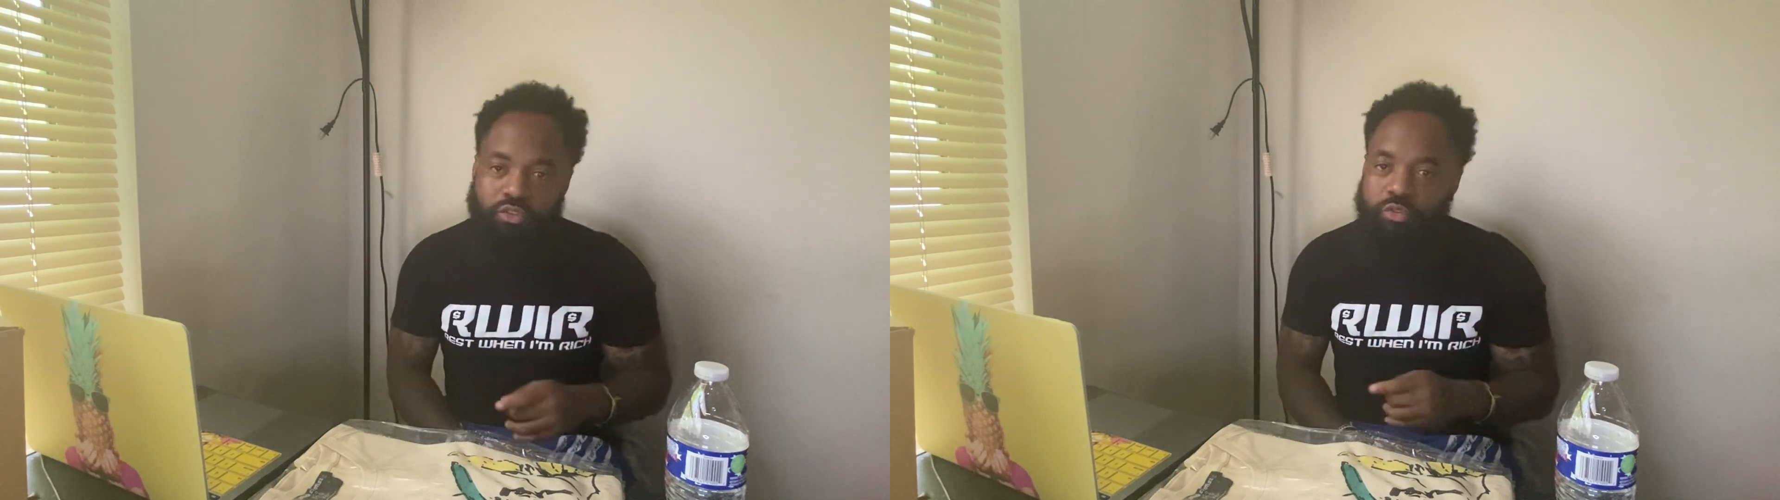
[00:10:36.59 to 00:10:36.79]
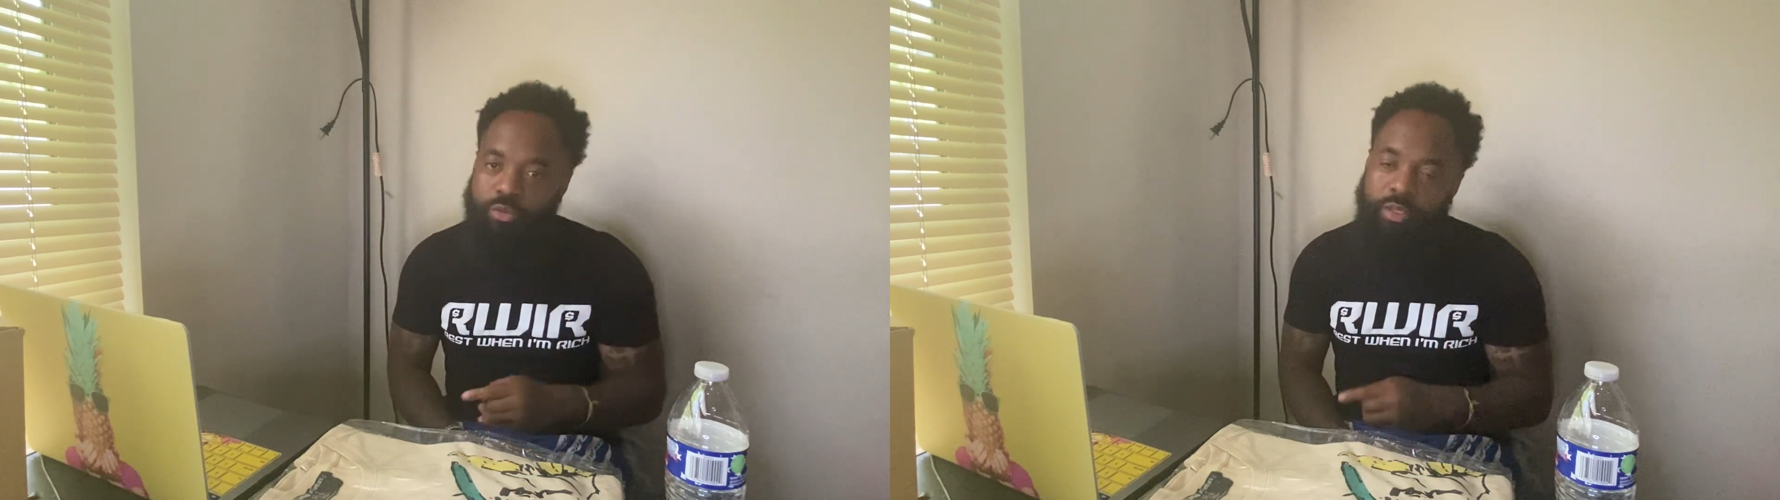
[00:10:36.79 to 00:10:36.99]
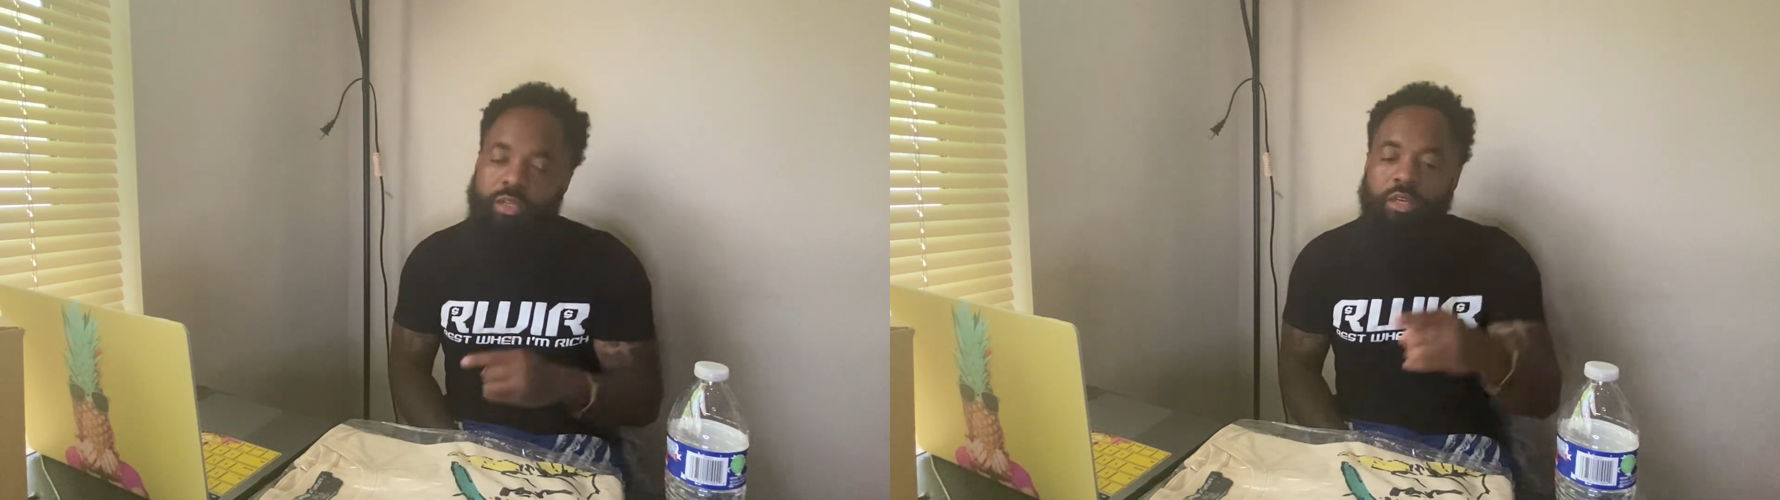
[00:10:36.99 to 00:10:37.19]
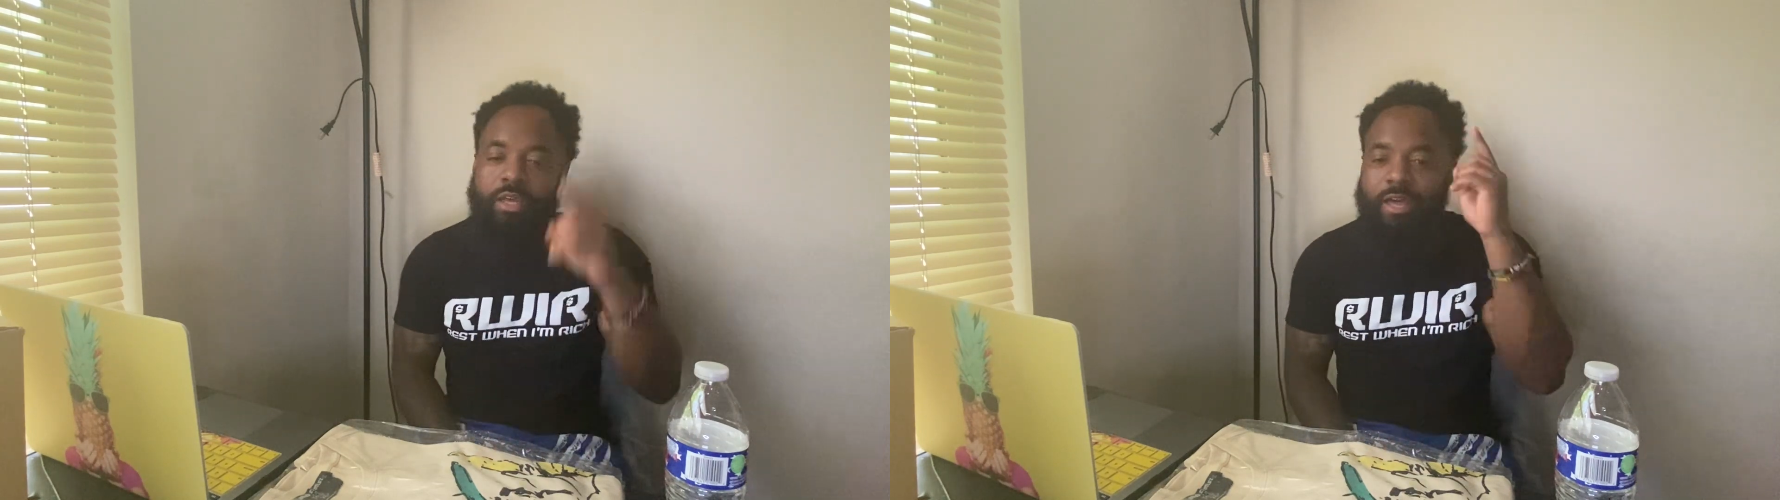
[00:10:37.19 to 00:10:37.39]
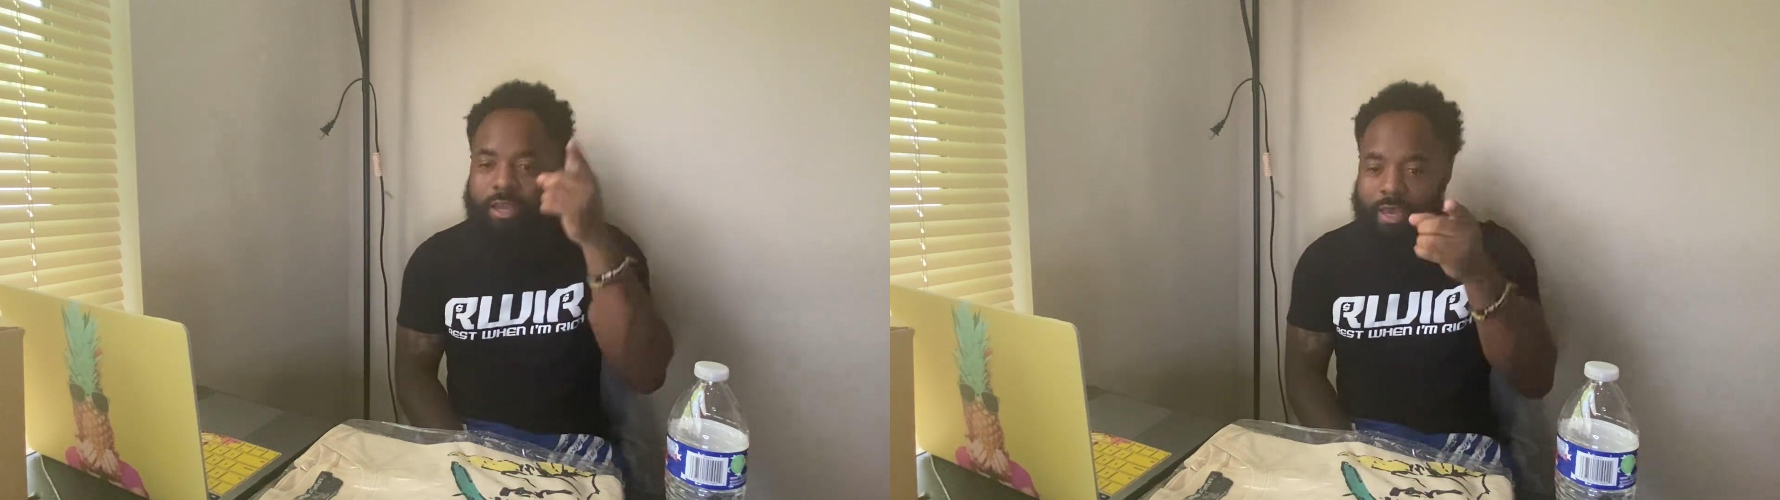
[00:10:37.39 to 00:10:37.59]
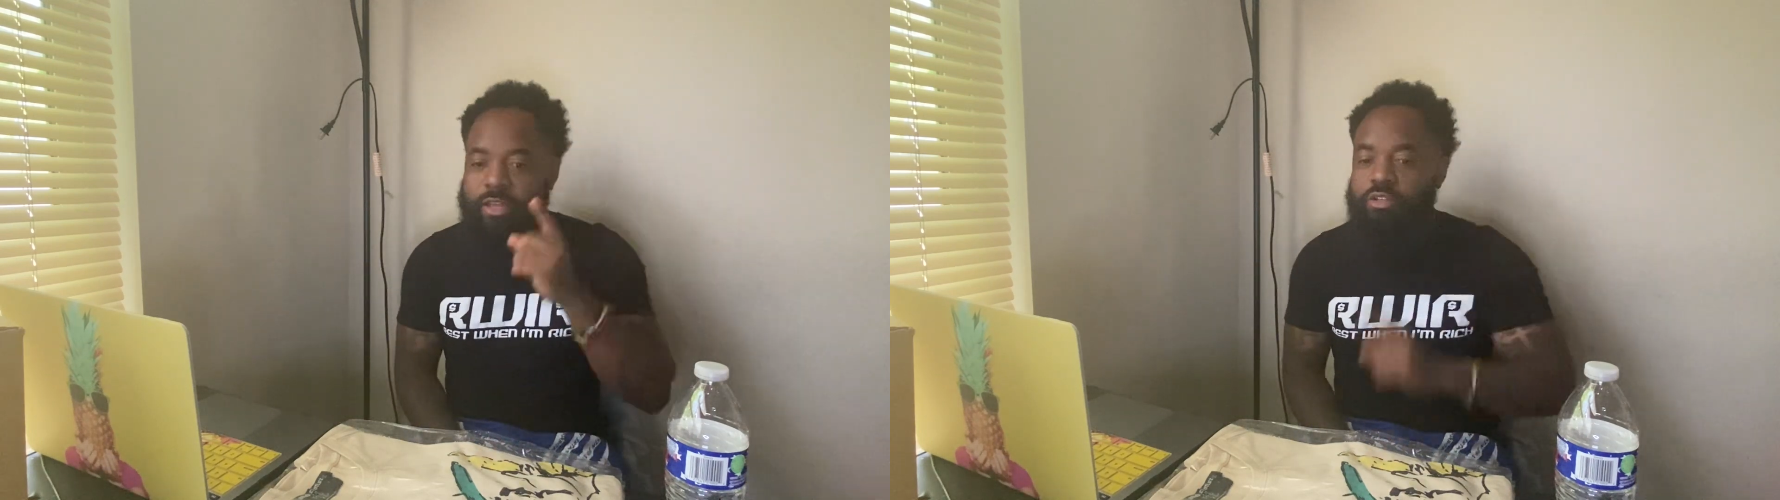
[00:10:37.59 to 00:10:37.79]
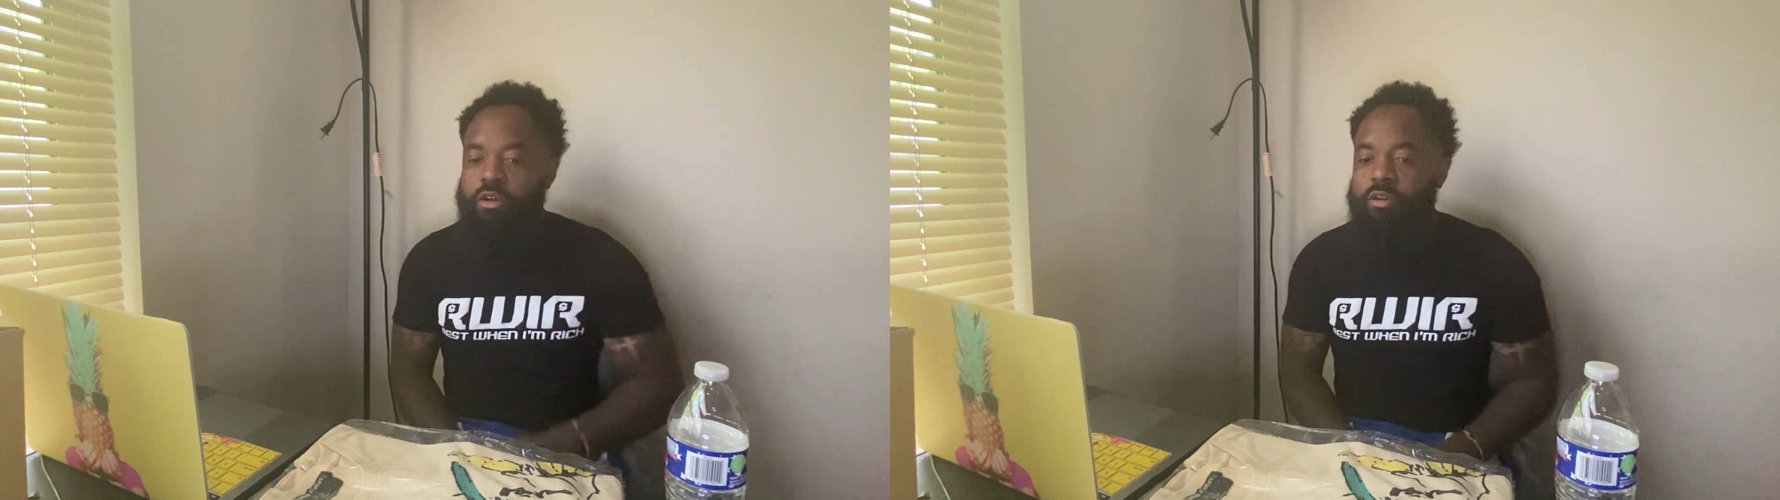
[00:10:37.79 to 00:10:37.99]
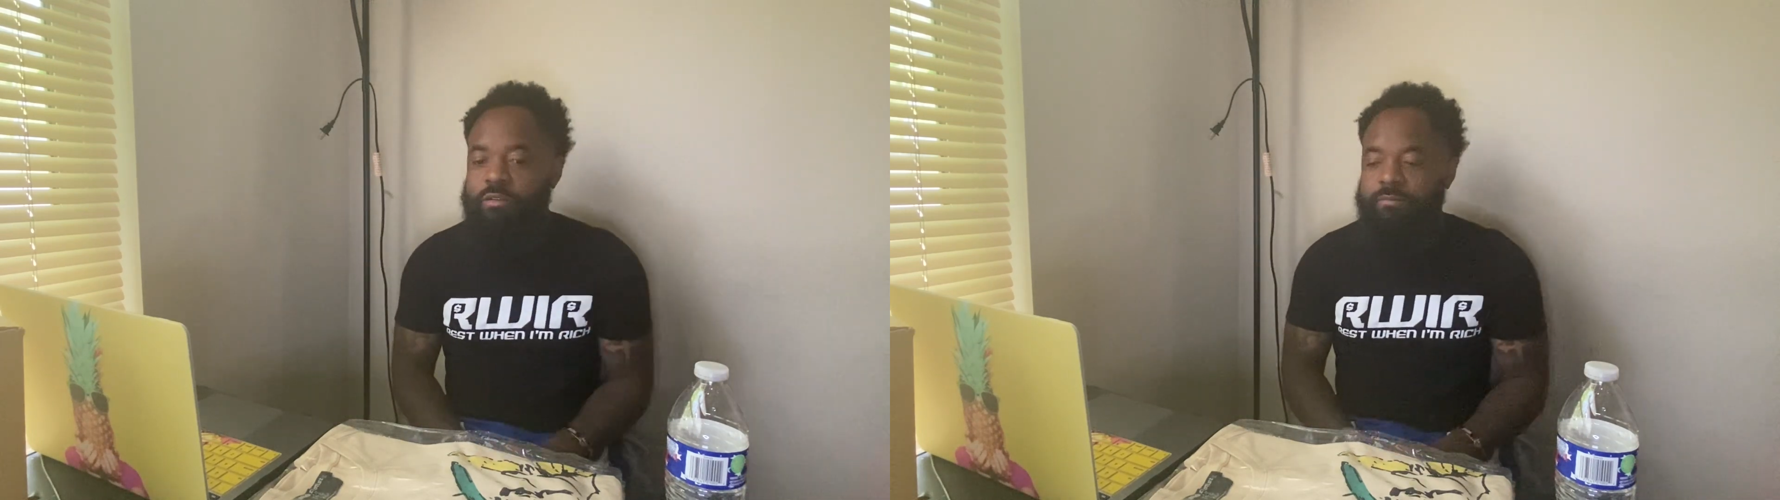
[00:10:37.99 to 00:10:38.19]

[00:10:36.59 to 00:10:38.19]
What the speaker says: 3. I got y'all.